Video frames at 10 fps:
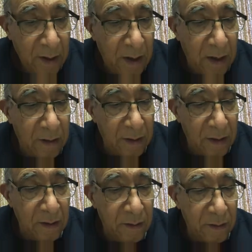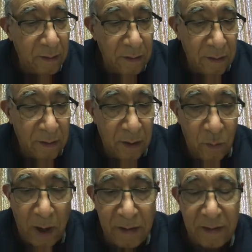And then they
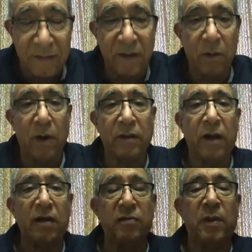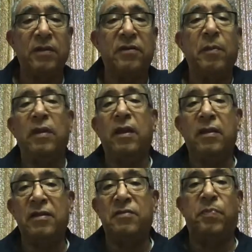write this and they write that, explains it, and then
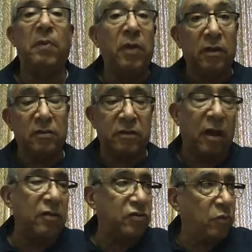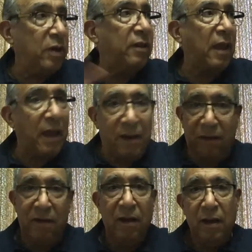these biblical scholars read that.
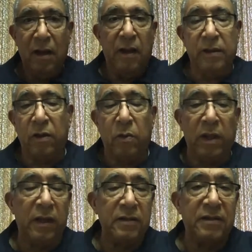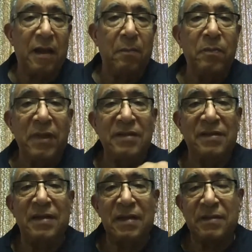And they go, well, I guess that means
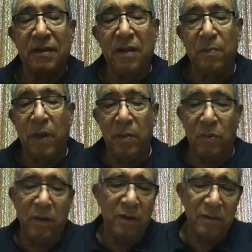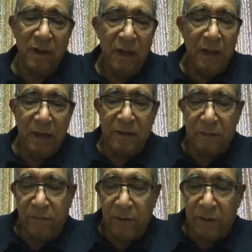this in the Bible. And it's a
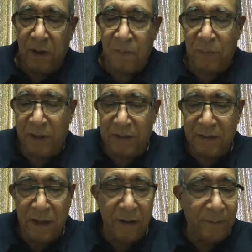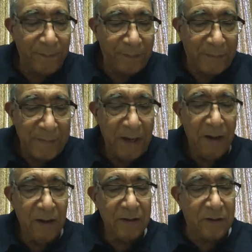very complex thing.
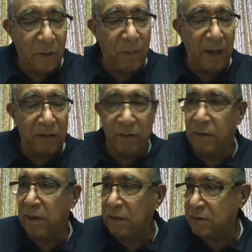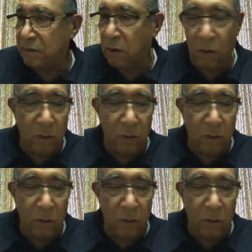So back to this.